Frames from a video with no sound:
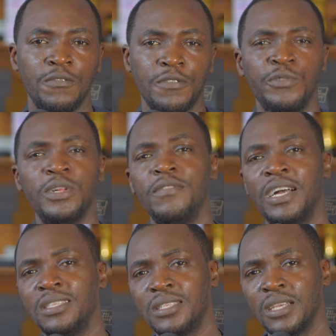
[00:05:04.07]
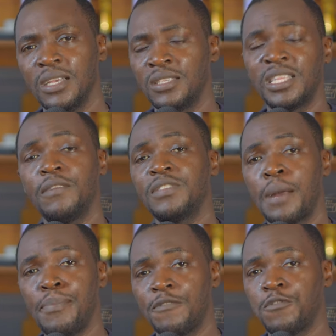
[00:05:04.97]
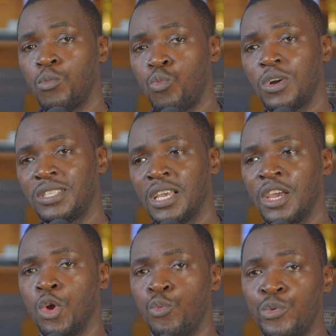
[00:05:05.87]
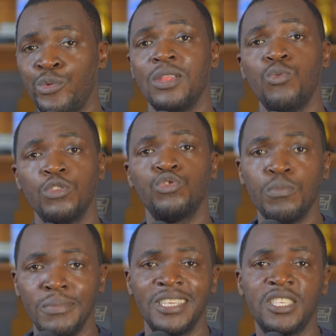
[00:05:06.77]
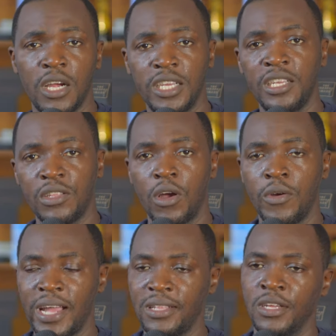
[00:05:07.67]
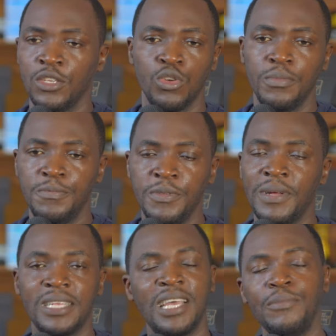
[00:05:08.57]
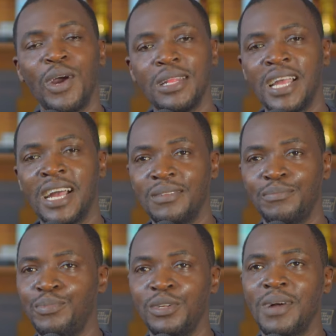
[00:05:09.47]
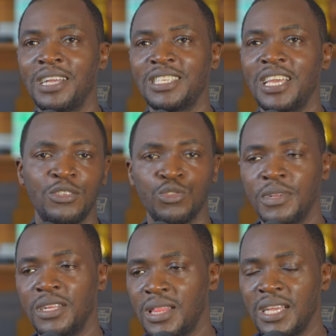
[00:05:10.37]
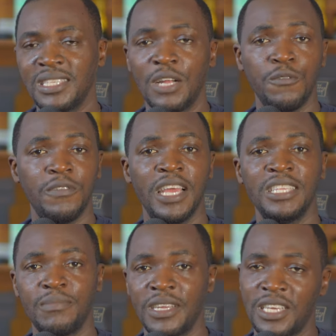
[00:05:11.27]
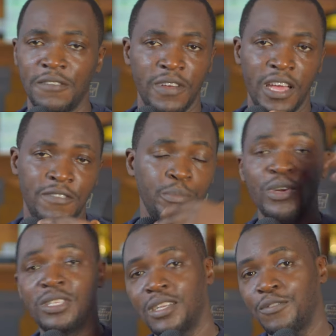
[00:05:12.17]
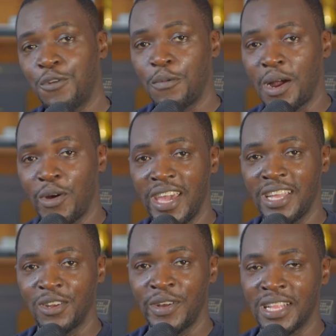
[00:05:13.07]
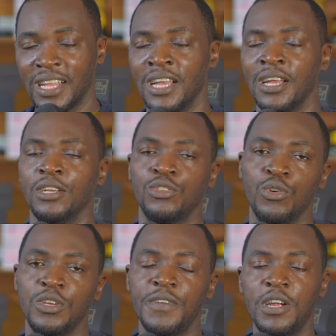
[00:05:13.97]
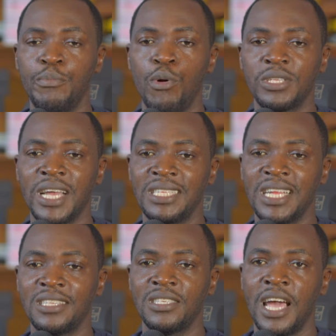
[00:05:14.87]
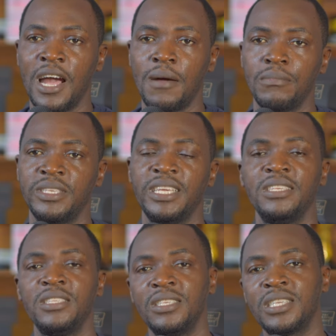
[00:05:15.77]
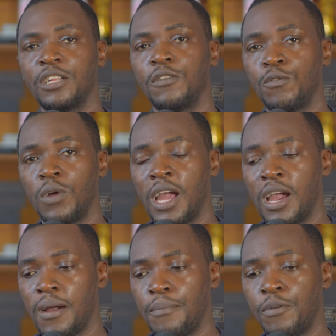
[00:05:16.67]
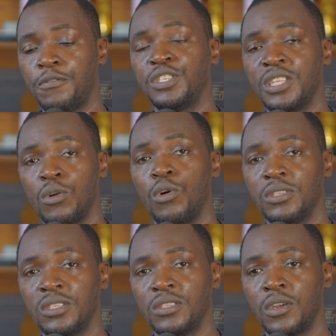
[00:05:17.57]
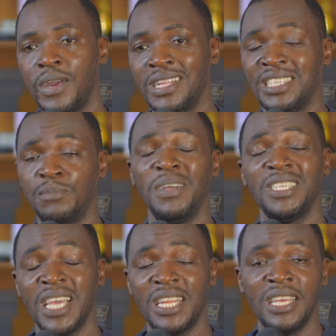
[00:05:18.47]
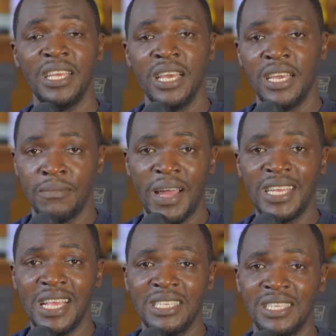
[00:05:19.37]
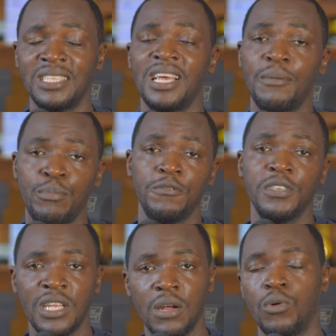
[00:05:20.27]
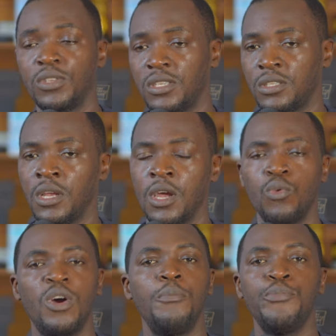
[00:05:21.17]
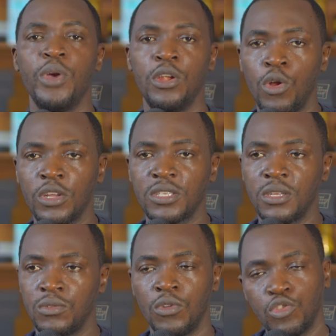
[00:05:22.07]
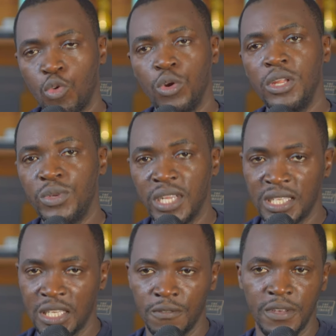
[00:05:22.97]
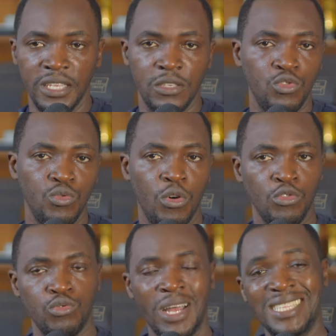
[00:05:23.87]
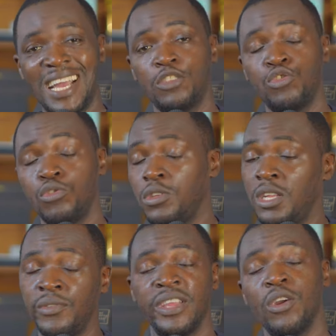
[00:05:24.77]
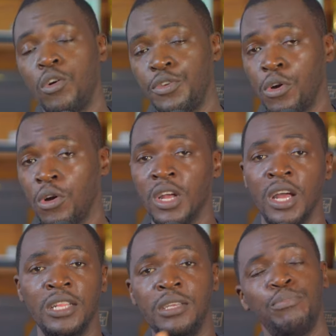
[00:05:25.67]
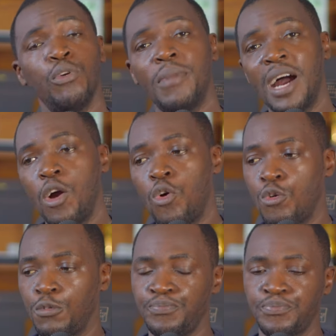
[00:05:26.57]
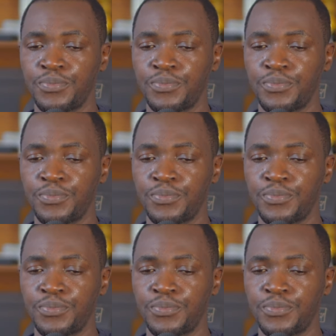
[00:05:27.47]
of irrelevant stuff apart from what we really want to measure in. All right, so by the time you are done, pretty much so many things that we've learned might have evaporated from our head. All right, so it's very important that taking this kind of professional courses, all right, especially in my case dicta professional courses, will help you a lot, not only with the certificate to also attach to your degree or your diploma or